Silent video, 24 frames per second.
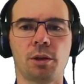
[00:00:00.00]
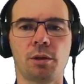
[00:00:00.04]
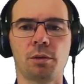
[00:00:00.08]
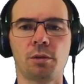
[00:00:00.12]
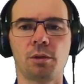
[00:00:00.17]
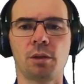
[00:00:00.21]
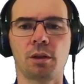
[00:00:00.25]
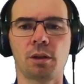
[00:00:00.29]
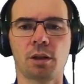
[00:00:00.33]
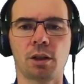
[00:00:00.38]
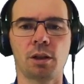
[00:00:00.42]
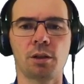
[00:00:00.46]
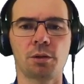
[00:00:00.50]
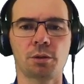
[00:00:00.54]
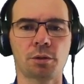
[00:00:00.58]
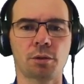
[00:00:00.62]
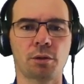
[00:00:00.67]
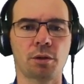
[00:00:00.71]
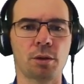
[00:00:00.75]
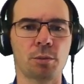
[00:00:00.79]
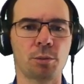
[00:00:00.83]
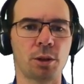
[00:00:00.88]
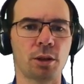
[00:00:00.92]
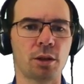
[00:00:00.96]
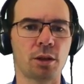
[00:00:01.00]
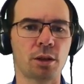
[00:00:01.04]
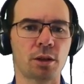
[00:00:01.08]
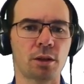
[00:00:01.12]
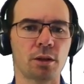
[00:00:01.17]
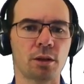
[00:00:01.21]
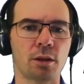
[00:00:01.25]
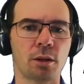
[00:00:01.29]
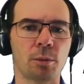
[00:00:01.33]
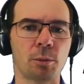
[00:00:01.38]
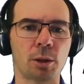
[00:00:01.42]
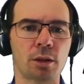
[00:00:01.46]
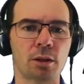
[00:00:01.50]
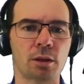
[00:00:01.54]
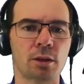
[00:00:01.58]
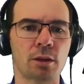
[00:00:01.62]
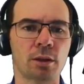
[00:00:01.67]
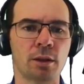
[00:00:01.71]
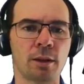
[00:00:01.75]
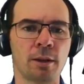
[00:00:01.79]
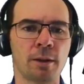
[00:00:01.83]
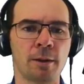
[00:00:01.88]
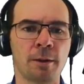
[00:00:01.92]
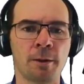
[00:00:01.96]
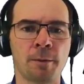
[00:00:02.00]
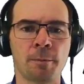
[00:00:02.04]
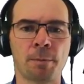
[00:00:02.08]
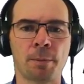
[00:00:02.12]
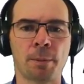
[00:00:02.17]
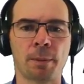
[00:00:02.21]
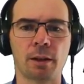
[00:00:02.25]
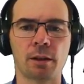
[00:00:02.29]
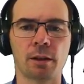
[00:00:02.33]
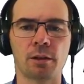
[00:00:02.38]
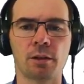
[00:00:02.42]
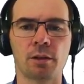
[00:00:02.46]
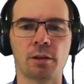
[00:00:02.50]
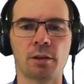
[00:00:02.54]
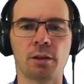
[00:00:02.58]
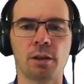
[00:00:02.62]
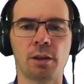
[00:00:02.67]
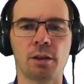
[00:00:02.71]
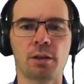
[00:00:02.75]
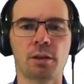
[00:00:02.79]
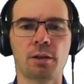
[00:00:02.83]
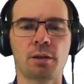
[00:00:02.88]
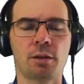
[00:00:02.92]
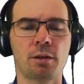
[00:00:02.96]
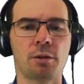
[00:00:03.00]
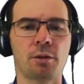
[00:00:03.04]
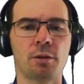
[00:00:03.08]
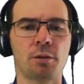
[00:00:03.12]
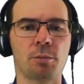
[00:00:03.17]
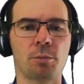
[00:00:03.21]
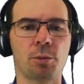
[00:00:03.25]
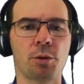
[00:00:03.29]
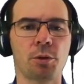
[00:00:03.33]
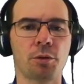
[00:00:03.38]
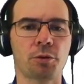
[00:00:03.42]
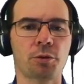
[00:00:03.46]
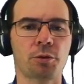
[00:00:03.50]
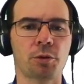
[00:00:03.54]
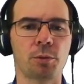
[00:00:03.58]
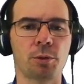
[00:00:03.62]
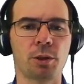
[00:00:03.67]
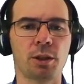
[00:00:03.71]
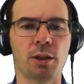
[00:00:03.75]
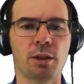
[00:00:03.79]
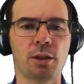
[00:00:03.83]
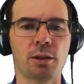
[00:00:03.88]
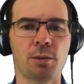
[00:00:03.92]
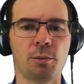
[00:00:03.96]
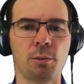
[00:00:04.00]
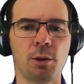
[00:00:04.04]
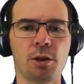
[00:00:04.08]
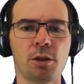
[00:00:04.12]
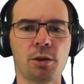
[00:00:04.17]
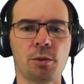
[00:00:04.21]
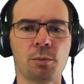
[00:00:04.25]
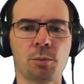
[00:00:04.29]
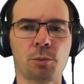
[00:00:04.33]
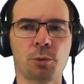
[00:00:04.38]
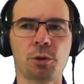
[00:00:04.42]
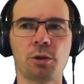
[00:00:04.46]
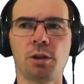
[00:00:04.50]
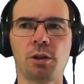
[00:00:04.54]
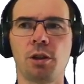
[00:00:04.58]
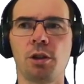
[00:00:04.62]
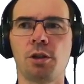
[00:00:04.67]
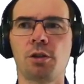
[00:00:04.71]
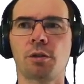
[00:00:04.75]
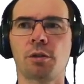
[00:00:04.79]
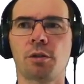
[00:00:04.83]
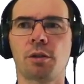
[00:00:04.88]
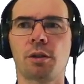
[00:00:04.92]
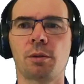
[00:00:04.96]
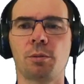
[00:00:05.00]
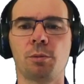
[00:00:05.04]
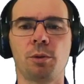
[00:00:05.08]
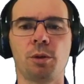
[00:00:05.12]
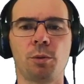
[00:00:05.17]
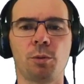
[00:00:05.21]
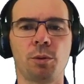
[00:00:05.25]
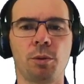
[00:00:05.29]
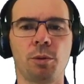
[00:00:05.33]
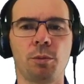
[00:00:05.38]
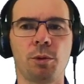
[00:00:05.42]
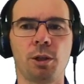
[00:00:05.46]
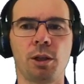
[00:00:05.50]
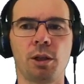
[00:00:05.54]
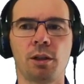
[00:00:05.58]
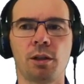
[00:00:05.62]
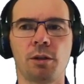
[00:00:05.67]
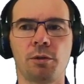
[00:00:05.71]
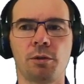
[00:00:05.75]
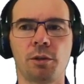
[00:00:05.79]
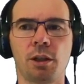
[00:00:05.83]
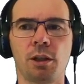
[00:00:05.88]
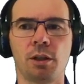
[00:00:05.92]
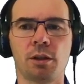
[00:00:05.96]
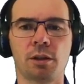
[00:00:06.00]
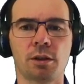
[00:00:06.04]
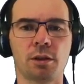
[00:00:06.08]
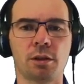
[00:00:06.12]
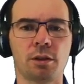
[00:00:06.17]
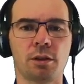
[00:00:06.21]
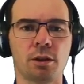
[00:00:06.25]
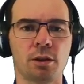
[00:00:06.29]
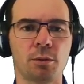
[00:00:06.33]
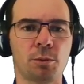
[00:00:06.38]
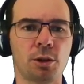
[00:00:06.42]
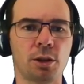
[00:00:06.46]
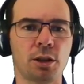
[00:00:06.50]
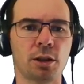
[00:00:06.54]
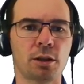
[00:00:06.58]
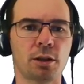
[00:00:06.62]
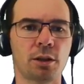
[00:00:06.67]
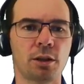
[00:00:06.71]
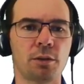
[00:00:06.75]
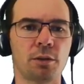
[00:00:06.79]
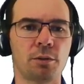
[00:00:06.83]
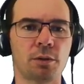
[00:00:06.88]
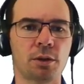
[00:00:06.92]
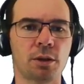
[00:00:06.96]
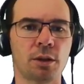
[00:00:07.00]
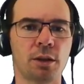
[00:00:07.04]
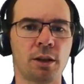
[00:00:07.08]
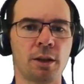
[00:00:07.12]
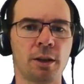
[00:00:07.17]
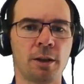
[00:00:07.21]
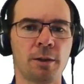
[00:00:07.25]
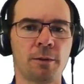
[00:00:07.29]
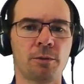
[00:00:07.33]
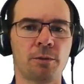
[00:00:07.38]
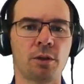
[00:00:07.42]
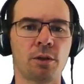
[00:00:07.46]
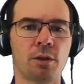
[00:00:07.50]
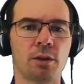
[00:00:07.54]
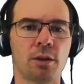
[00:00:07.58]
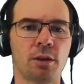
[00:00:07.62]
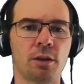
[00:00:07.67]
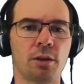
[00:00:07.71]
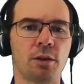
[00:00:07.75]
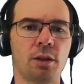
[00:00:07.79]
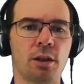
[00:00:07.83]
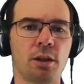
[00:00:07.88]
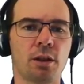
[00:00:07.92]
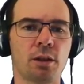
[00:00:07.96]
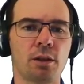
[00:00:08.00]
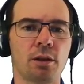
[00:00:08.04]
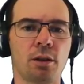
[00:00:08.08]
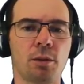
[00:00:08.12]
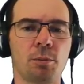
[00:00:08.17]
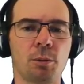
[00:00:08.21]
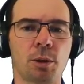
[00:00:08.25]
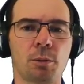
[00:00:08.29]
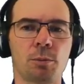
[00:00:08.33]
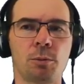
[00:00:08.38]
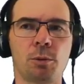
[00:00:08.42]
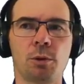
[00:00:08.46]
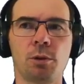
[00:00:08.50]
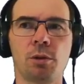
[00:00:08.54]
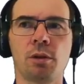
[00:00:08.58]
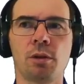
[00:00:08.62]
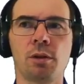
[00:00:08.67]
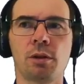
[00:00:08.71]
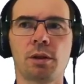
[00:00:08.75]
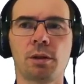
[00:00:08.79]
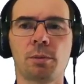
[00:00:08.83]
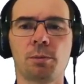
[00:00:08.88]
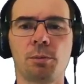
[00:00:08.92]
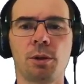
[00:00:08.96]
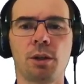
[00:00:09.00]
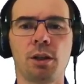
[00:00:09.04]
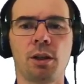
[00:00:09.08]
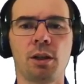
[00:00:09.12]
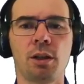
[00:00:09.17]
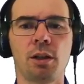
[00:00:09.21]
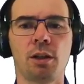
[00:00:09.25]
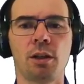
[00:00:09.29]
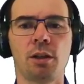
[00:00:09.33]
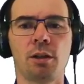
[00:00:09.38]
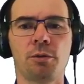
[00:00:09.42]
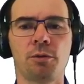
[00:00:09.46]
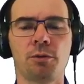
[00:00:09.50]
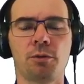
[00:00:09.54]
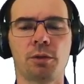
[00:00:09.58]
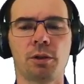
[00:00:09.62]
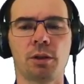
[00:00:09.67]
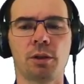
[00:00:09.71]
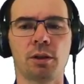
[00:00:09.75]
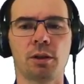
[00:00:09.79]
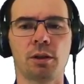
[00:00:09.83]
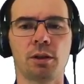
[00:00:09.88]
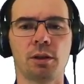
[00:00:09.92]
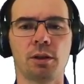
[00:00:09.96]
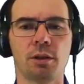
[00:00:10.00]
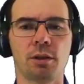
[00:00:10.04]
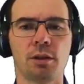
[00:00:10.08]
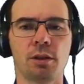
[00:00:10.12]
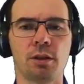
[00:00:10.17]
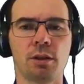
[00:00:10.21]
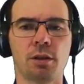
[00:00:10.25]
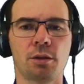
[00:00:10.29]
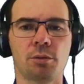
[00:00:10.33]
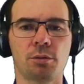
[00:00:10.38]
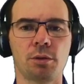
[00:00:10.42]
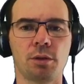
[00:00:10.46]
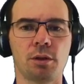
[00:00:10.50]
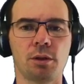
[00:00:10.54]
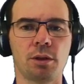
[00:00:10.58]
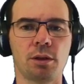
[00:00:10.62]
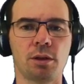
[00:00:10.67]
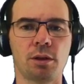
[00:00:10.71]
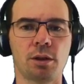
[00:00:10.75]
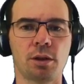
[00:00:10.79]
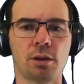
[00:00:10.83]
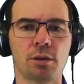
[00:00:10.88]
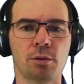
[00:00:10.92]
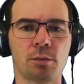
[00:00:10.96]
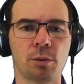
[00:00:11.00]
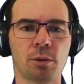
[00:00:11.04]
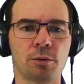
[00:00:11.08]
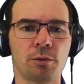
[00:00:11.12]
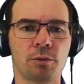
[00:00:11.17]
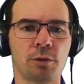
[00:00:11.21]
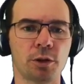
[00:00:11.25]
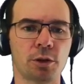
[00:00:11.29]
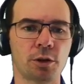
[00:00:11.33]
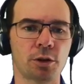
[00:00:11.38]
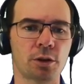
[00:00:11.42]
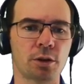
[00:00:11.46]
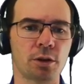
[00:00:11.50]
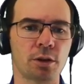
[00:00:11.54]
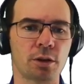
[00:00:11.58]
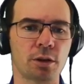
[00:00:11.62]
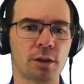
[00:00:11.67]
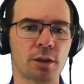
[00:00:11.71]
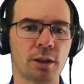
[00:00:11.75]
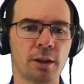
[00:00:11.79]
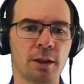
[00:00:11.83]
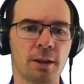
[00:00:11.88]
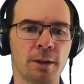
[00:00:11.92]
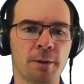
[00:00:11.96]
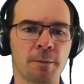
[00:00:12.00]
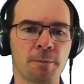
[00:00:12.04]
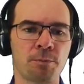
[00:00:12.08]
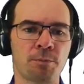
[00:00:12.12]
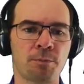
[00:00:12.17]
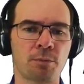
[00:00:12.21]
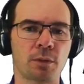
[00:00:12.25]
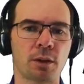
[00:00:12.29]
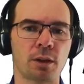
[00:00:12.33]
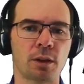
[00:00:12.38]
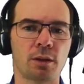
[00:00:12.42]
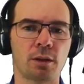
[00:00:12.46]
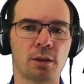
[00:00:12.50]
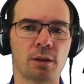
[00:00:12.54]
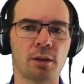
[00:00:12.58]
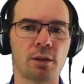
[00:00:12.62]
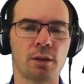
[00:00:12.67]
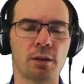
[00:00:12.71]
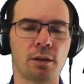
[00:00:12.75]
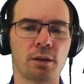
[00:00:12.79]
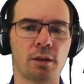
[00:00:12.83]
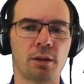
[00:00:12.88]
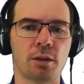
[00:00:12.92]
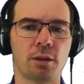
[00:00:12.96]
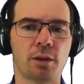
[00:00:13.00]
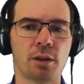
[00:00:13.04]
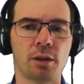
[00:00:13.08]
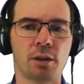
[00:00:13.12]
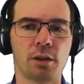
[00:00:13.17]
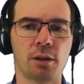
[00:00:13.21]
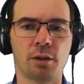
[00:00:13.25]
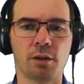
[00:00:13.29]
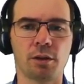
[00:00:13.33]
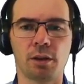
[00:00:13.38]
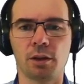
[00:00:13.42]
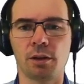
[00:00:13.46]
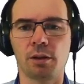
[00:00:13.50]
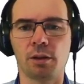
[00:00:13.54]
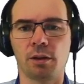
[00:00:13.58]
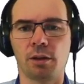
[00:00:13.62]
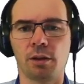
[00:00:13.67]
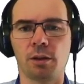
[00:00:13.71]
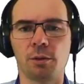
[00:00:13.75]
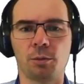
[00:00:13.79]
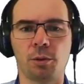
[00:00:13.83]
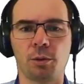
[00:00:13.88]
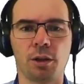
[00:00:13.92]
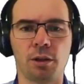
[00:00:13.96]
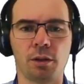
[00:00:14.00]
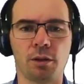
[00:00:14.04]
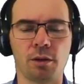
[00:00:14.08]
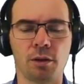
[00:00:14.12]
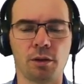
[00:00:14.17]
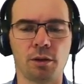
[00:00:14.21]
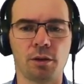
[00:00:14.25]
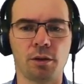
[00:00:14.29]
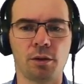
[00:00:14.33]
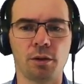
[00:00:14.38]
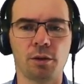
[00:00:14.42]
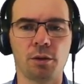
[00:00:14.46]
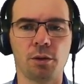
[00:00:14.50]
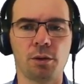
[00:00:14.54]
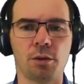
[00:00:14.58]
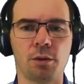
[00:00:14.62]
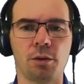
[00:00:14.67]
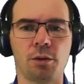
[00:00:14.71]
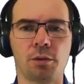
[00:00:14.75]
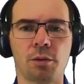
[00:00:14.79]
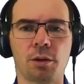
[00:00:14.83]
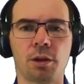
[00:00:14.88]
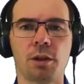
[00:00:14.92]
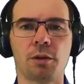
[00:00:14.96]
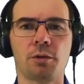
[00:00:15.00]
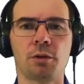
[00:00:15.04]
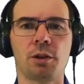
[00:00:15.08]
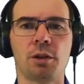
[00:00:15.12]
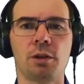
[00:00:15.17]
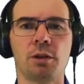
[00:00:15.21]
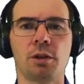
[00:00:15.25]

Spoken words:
encounter them in economics. It's both from the estimation procedure that we may have kinks in the objectives. The economic models may have this really terrible functions. And then we don't have any